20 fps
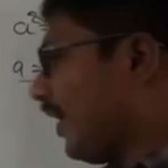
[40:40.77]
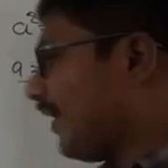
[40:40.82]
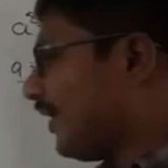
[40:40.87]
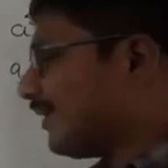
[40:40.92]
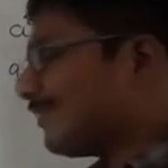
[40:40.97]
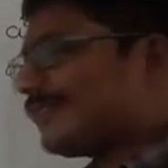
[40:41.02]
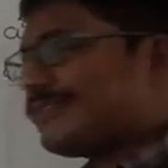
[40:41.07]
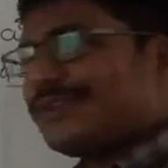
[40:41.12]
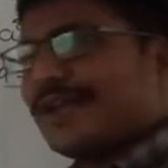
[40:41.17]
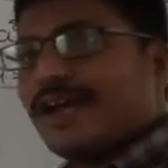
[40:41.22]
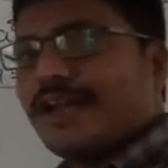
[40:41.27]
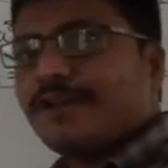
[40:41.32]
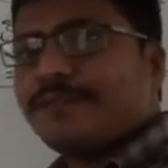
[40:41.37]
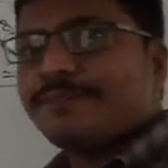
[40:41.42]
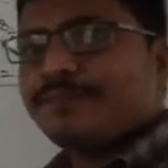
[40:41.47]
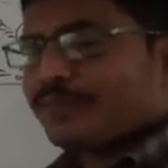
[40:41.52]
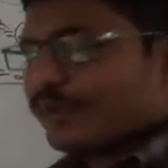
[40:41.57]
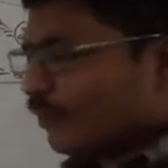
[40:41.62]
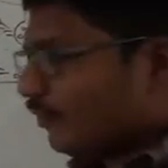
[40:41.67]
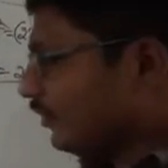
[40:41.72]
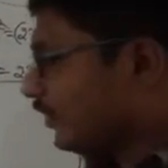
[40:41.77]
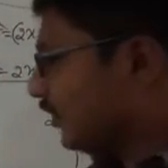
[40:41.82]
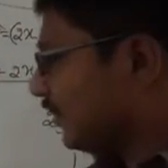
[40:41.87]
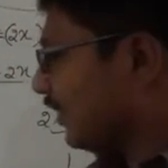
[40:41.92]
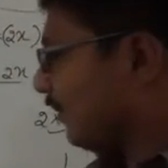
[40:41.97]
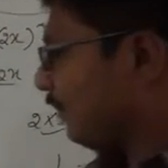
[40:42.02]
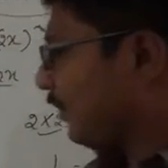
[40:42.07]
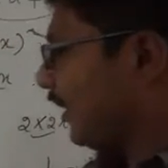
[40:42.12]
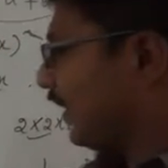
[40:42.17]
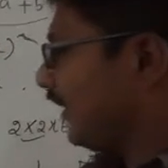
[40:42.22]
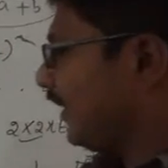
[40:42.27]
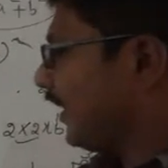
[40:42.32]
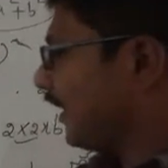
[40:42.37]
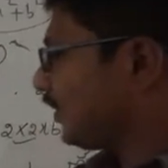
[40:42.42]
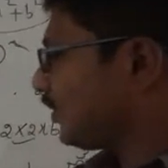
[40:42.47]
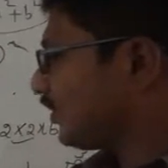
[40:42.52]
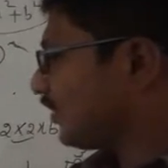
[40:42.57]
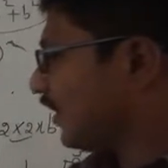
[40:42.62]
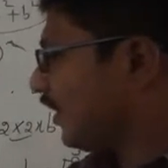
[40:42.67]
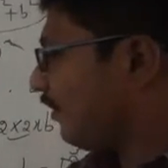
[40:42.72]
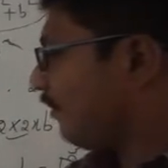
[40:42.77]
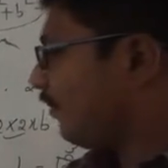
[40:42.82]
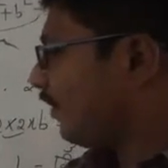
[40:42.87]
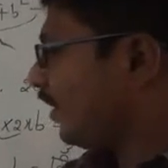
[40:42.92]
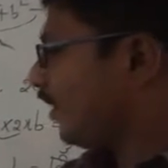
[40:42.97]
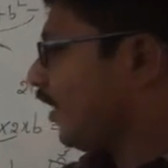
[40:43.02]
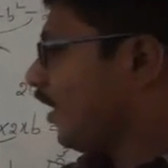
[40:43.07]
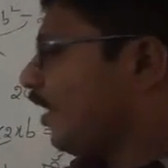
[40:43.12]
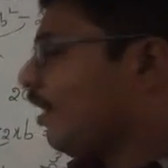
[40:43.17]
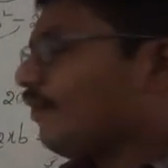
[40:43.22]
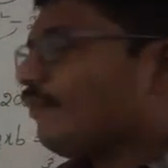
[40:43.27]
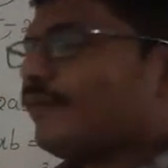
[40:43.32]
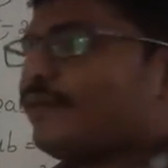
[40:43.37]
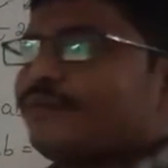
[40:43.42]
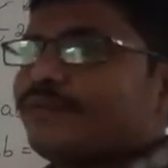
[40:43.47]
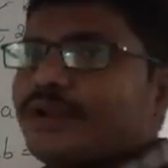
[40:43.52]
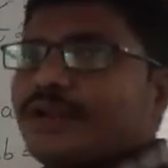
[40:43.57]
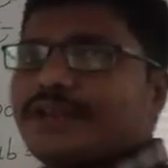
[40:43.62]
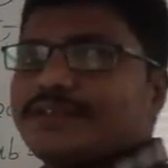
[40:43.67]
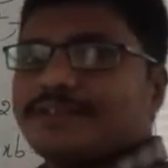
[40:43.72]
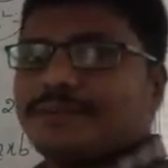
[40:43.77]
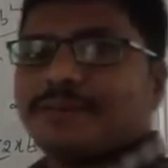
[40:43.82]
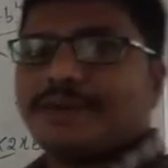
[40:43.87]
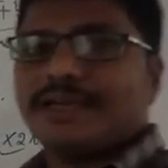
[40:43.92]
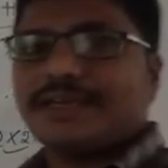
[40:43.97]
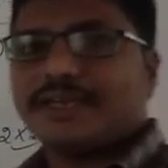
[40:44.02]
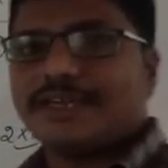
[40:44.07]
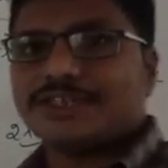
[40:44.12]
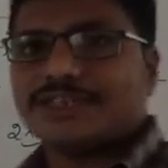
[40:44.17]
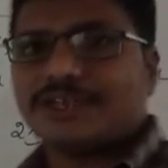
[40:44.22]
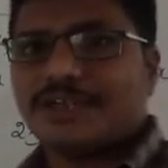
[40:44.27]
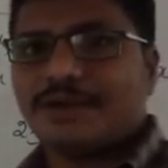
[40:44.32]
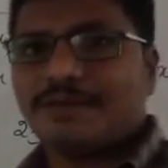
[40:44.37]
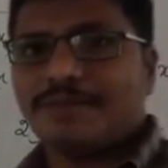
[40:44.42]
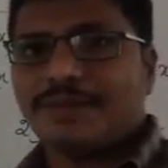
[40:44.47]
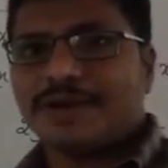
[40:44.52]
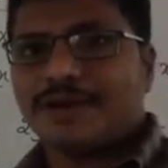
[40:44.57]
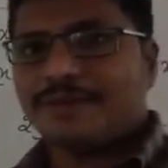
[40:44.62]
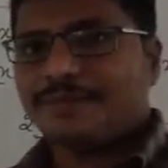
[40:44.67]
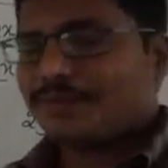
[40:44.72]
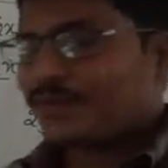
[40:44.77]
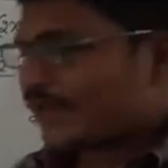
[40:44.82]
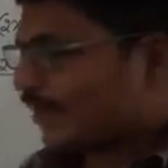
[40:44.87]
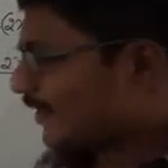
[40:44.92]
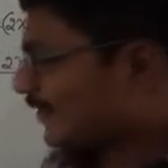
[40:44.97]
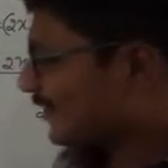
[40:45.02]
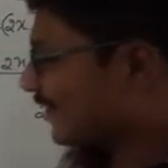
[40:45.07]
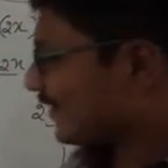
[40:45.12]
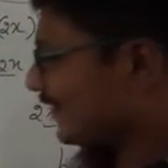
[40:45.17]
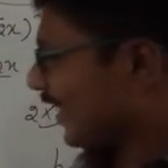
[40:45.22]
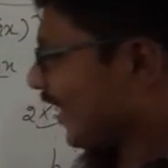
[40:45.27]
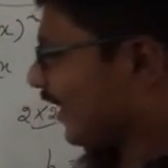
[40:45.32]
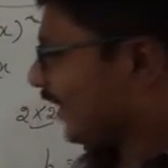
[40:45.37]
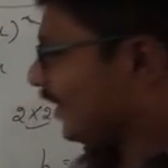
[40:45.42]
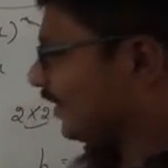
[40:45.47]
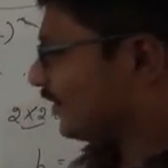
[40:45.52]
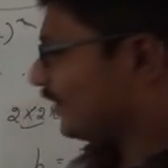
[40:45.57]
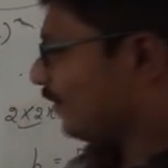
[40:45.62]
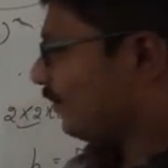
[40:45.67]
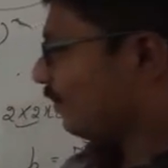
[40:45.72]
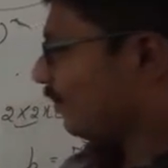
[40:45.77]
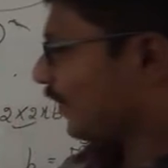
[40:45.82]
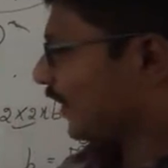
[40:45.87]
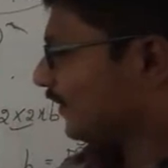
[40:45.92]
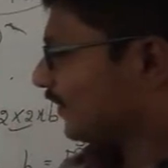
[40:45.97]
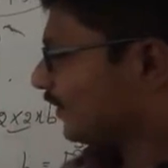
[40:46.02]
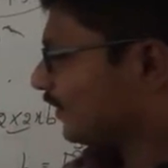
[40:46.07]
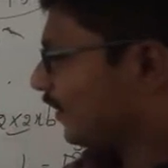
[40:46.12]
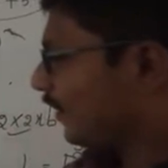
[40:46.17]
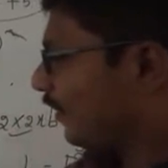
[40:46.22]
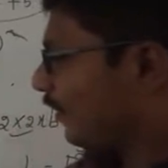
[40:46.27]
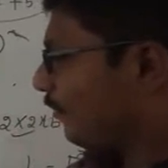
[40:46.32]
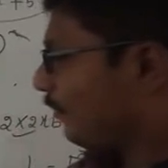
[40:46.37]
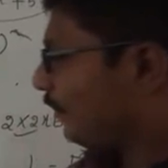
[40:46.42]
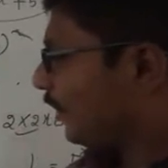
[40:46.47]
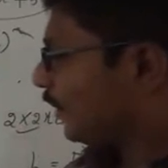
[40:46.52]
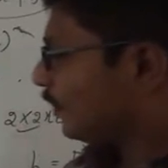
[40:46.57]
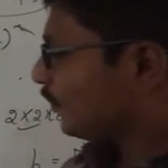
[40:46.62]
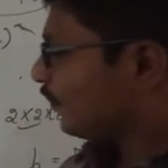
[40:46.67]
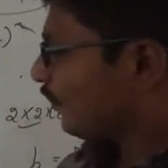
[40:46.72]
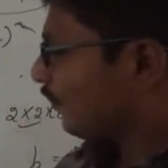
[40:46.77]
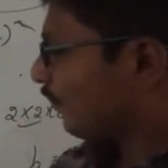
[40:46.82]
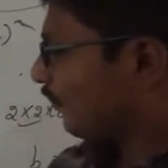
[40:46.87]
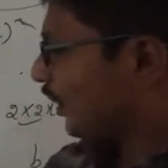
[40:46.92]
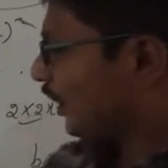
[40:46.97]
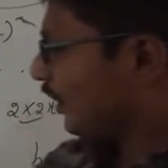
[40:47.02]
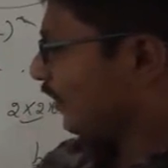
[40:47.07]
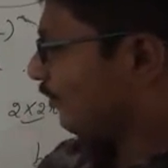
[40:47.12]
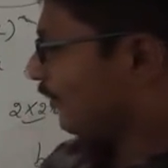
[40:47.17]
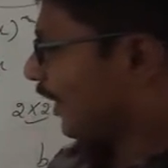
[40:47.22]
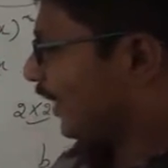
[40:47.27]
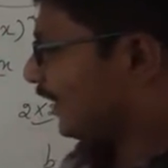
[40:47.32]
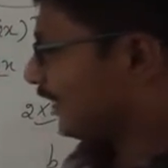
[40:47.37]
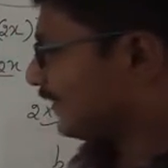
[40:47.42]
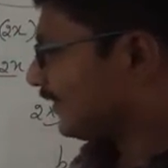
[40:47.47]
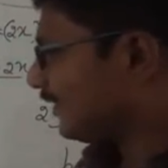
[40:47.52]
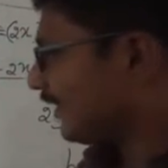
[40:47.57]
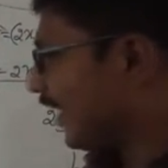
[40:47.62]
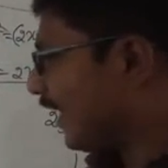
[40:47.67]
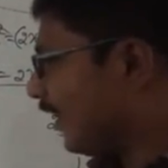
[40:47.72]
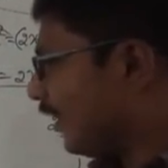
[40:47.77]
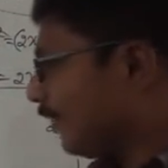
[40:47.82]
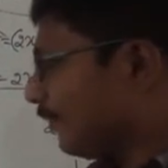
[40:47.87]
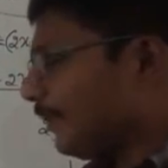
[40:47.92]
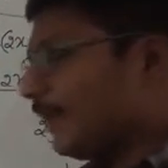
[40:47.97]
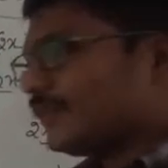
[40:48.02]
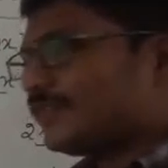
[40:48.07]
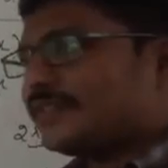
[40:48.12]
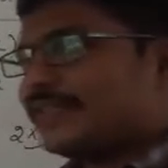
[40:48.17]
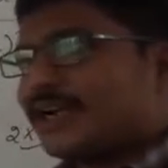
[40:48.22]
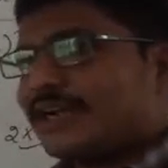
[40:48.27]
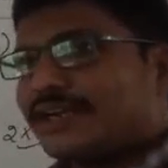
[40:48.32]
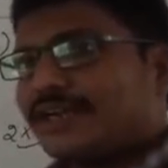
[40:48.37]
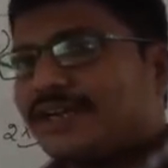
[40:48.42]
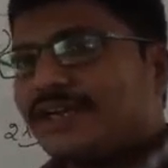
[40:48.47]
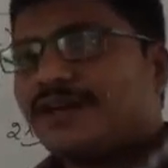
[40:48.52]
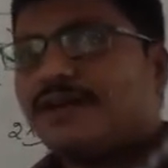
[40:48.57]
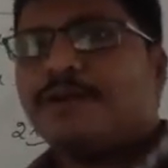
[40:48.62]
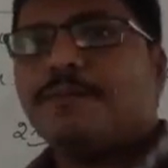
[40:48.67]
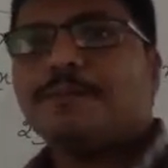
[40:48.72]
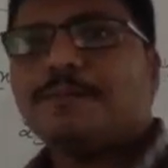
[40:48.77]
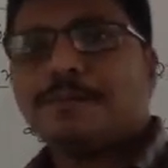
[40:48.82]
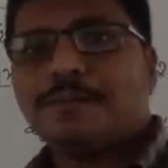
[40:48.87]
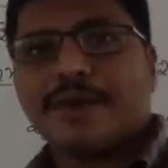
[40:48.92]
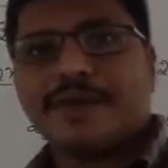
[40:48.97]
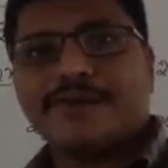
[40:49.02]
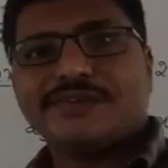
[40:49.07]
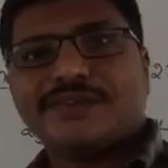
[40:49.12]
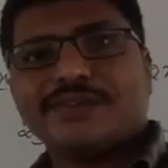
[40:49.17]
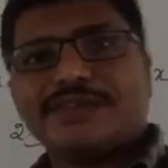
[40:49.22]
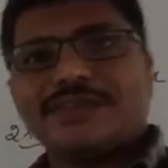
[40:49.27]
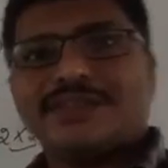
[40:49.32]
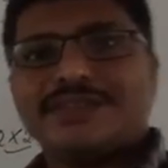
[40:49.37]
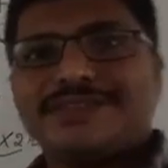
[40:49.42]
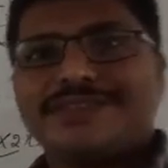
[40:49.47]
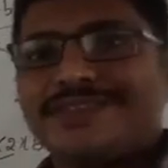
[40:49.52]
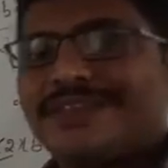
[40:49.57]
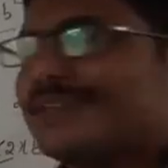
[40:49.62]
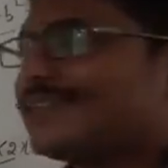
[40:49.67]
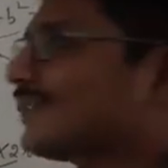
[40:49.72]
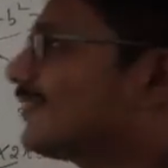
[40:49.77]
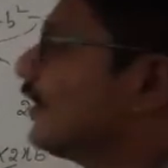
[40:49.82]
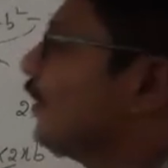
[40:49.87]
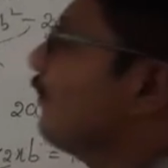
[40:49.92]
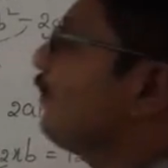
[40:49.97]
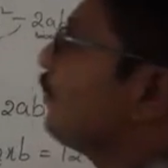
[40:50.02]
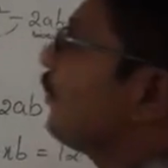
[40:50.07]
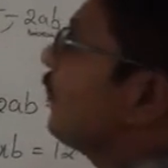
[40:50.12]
minus 9, which is the biggest number. 15 is the biggest number. Its sign is plus. Plus 15 minus 9, it means that plus 6.